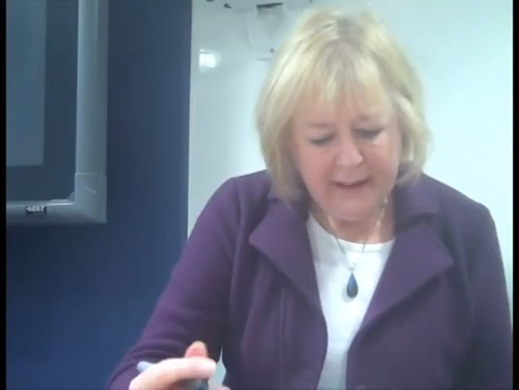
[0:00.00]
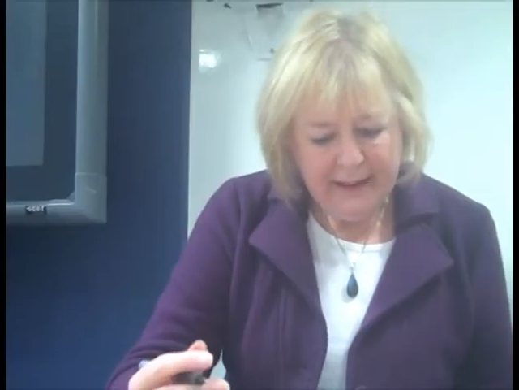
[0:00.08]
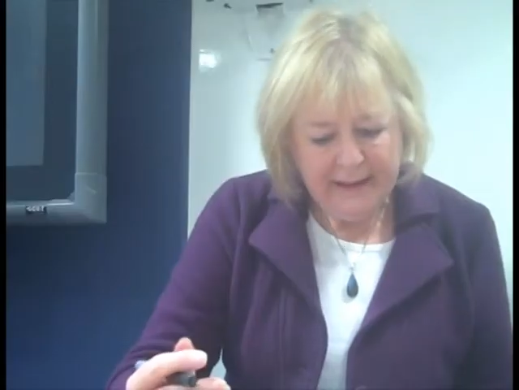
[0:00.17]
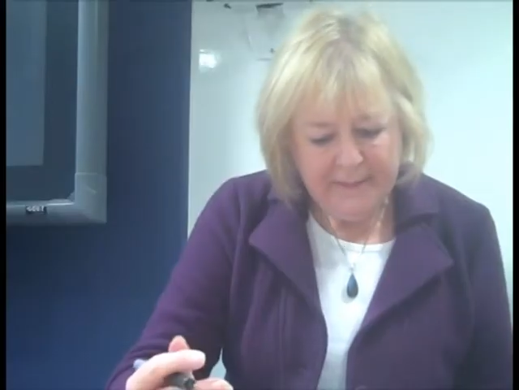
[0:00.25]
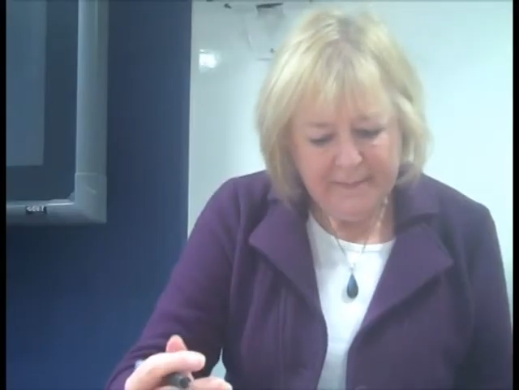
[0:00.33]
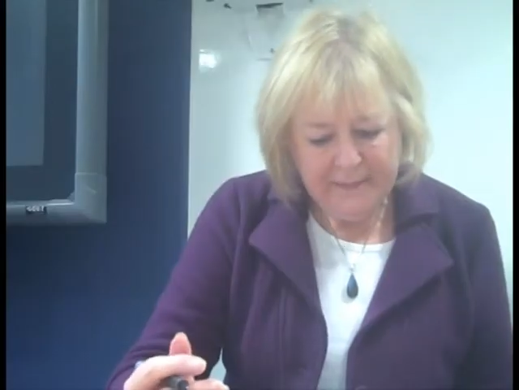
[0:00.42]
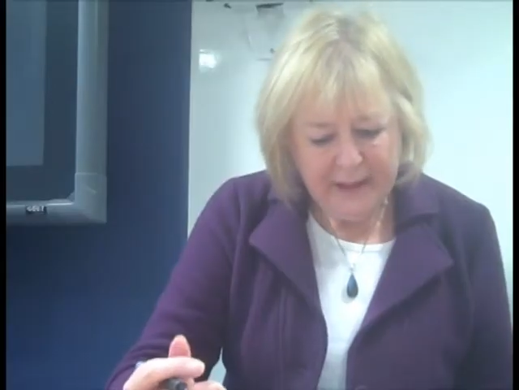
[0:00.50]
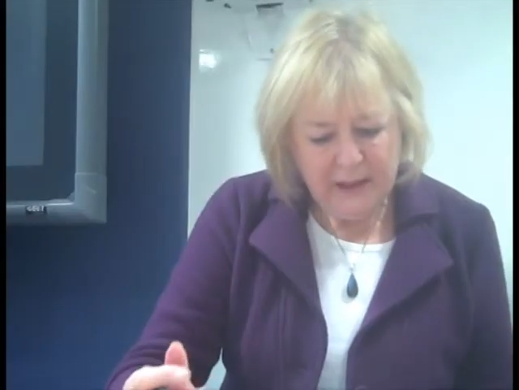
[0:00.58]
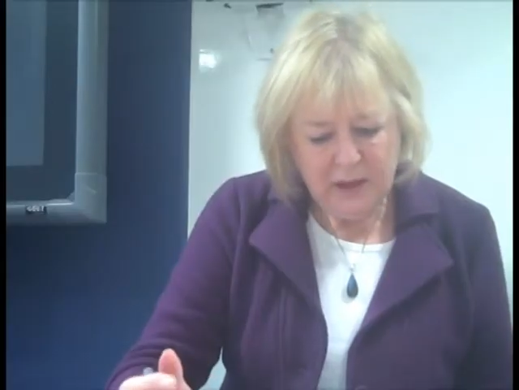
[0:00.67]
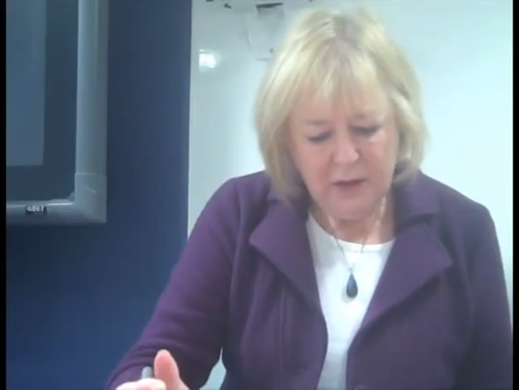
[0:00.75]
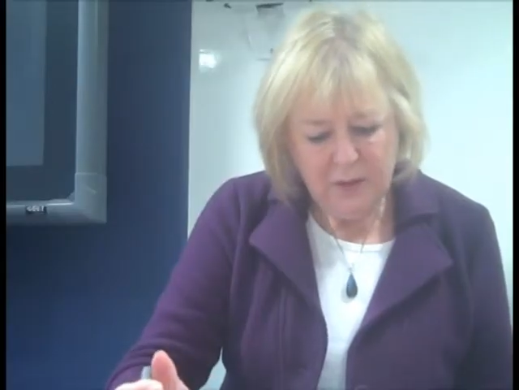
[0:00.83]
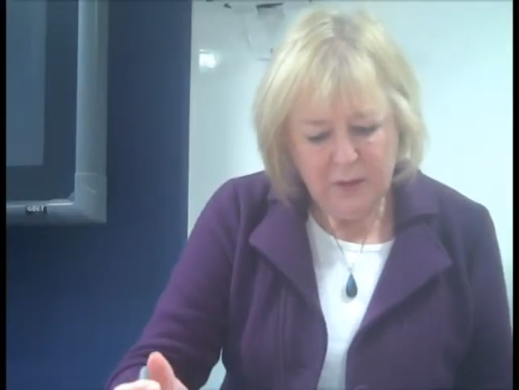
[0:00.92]
They're
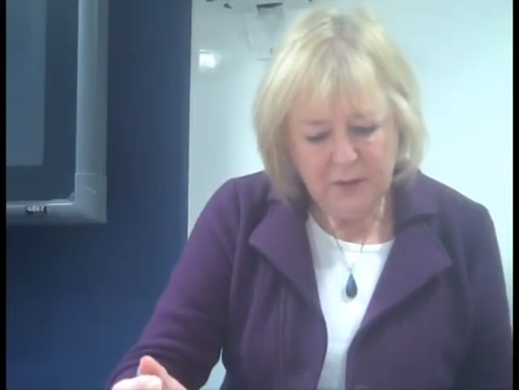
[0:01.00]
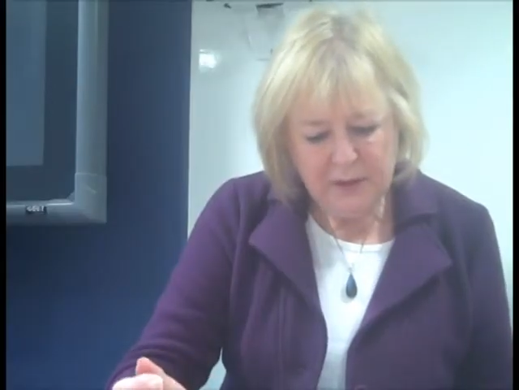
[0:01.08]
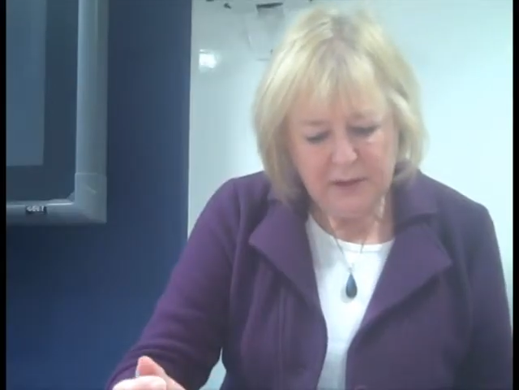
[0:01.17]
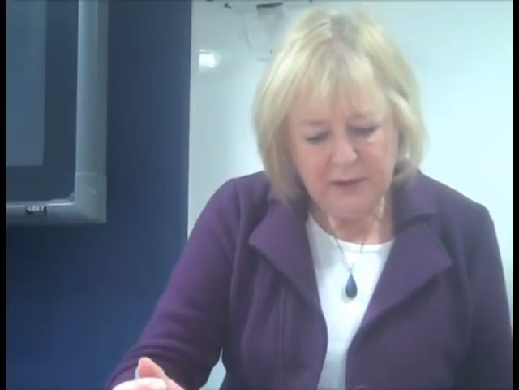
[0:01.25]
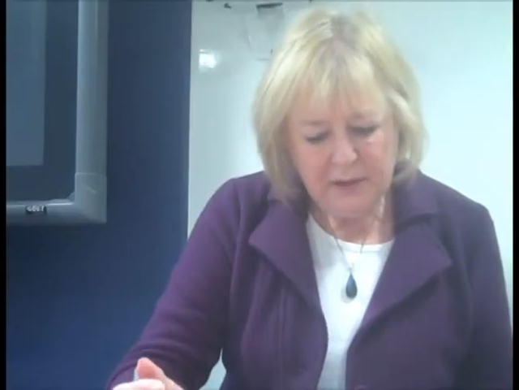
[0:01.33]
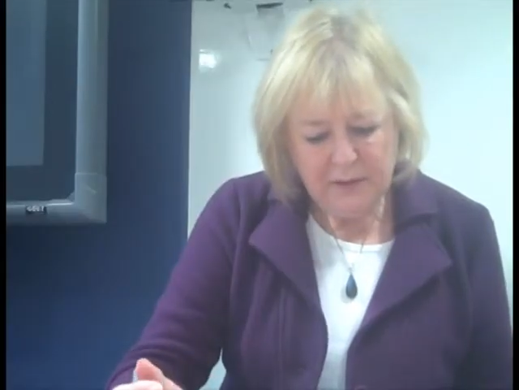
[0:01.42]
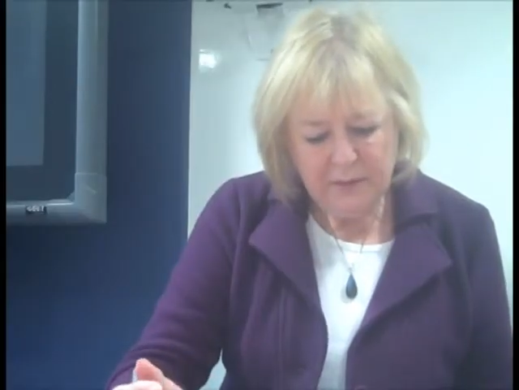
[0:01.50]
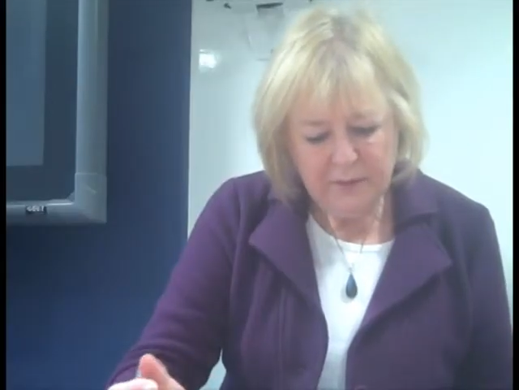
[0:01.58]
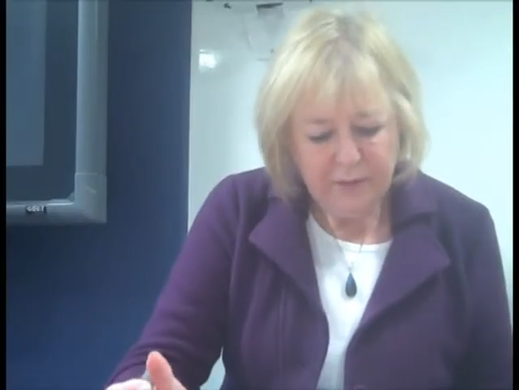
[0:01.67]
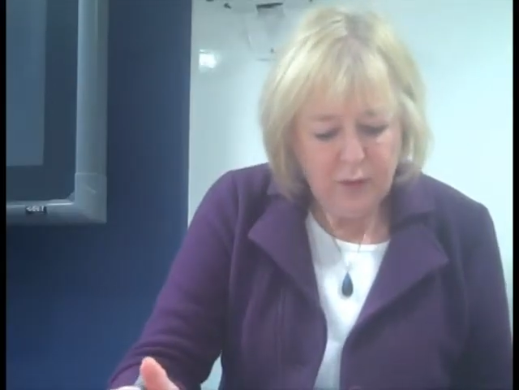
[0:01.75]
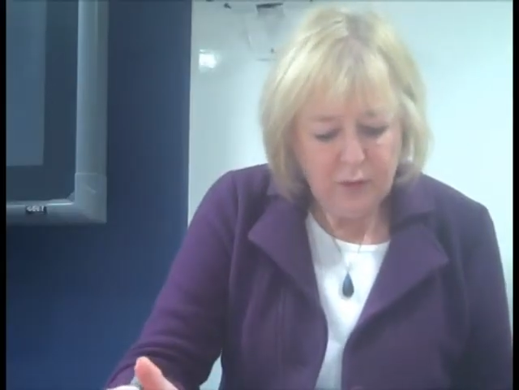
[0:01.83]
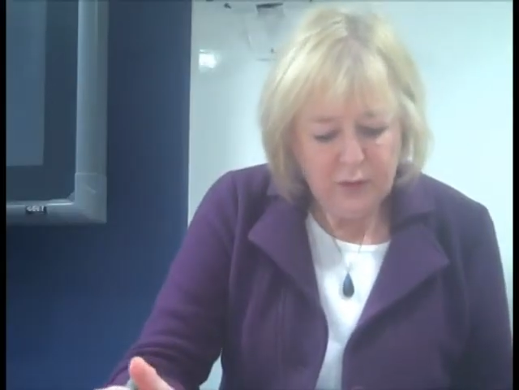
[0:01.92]
2s,
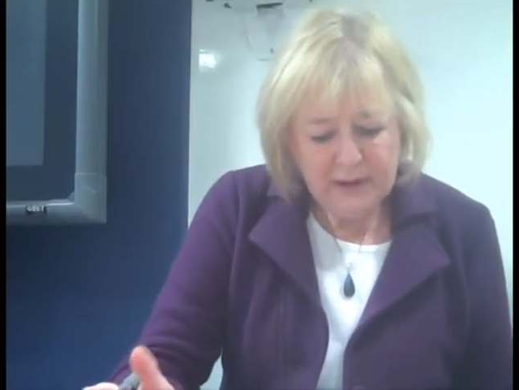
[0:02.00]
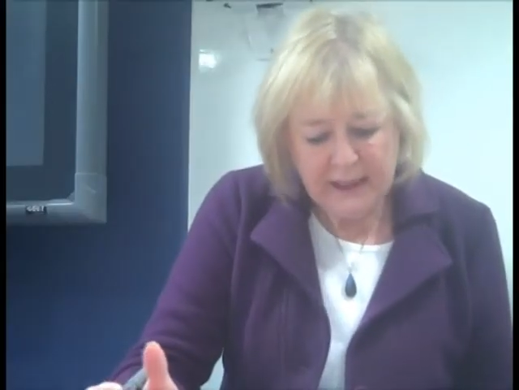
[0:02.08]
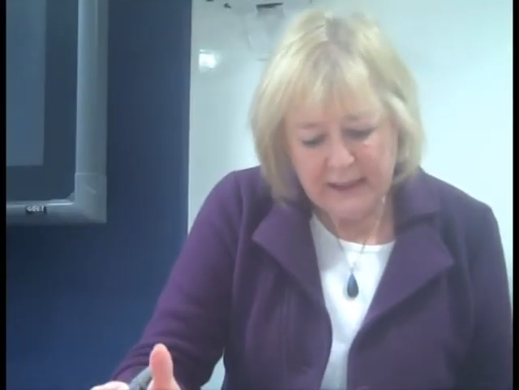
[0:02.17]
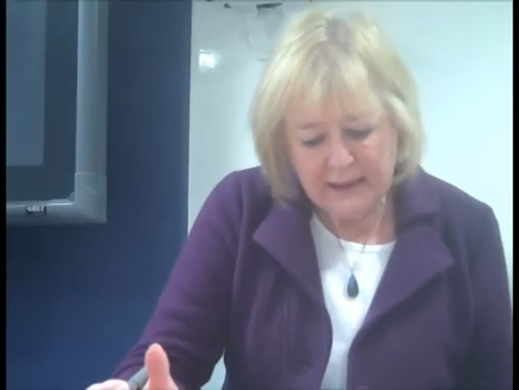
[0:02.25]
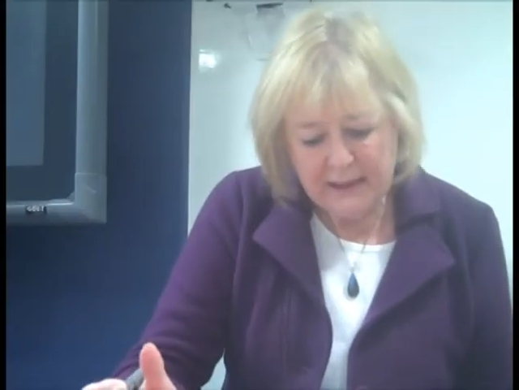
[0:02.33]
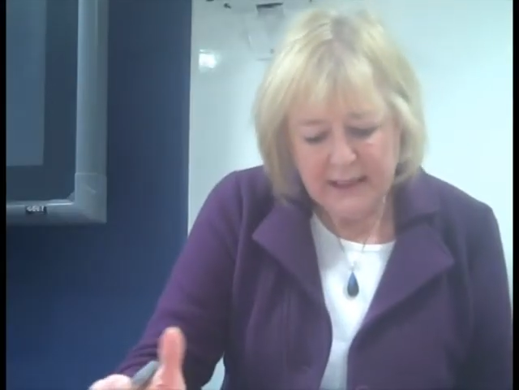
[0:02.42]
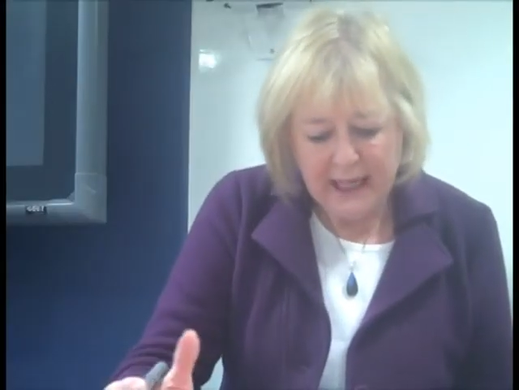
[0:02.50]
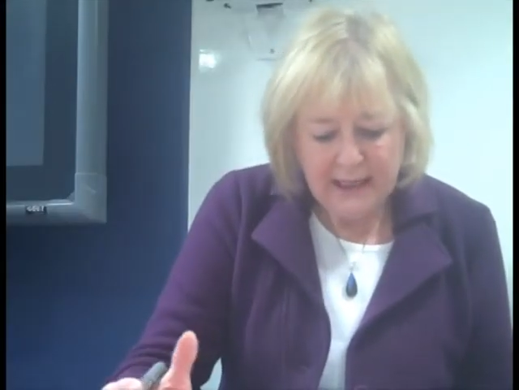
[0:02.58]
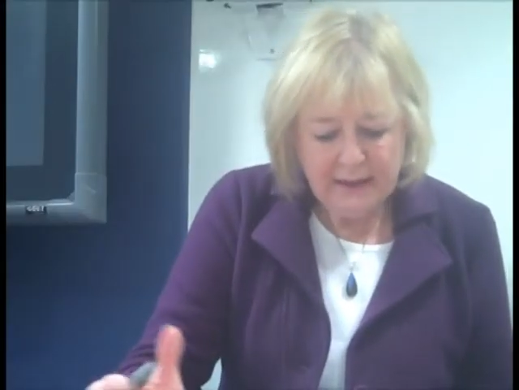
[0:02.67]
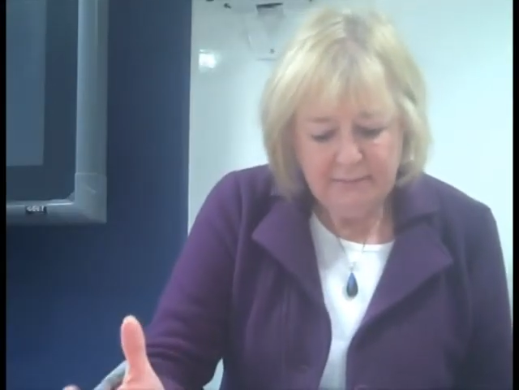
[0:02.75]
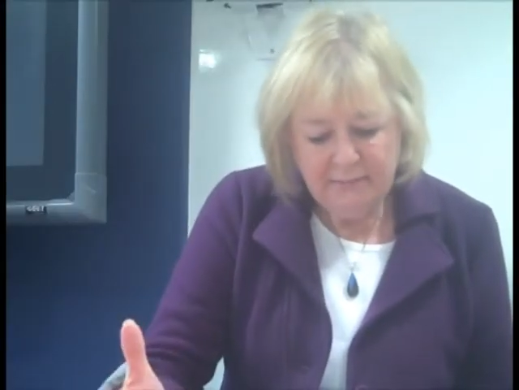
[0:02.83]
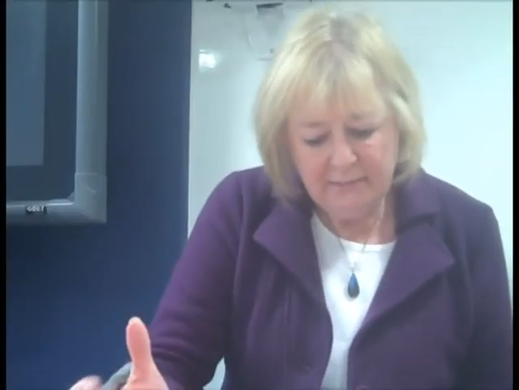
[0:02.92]
4s, 6,
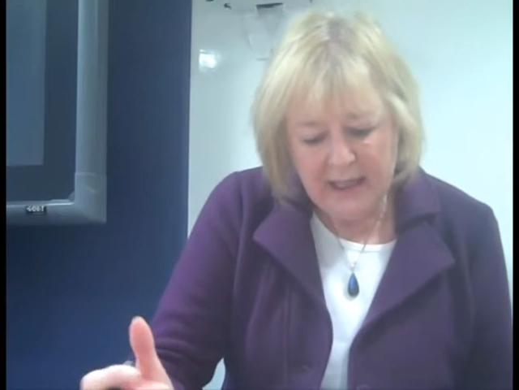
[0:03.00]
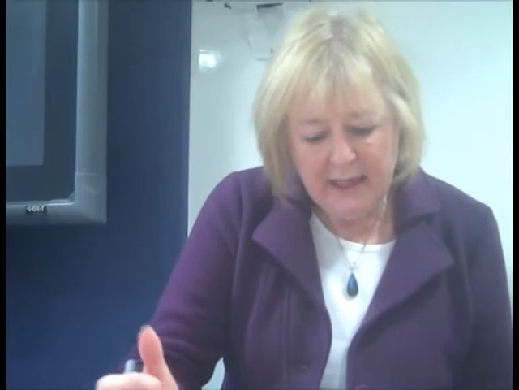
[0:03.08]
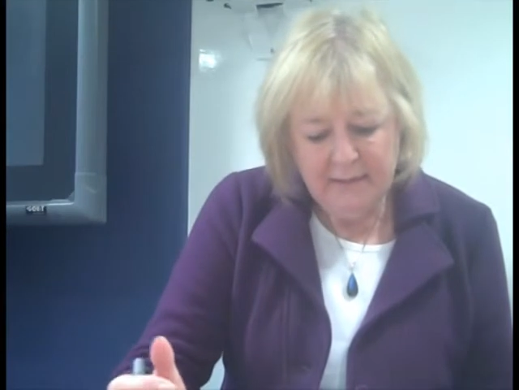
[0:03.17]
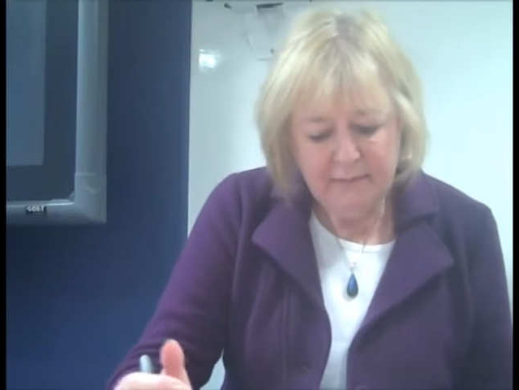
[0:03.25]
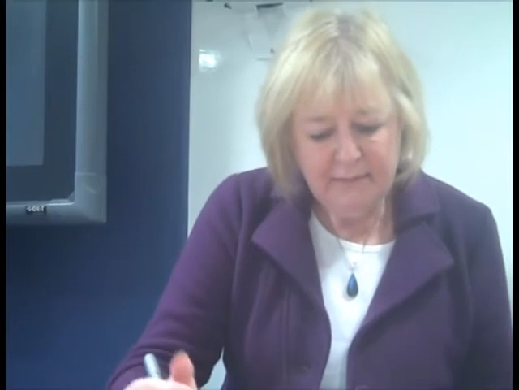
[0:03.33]
8, 10.